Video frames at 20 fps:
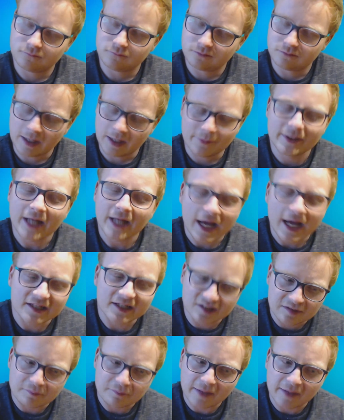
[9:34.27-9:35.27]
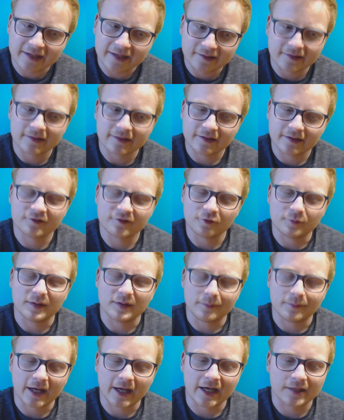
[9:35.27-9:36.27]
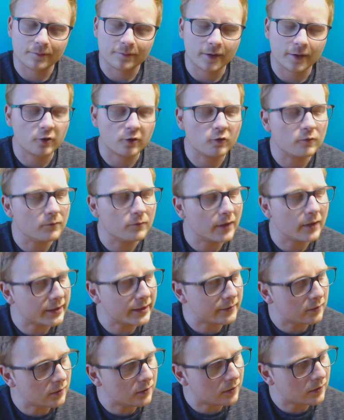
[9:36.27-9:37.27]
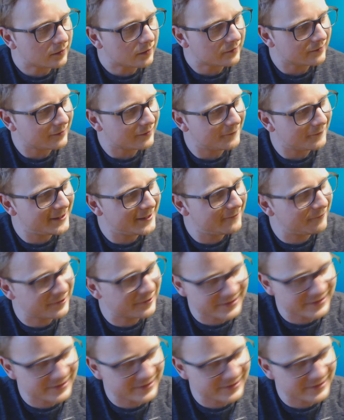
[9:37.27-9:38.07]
I mean, I expected it to be bad, but oh my god. I mean,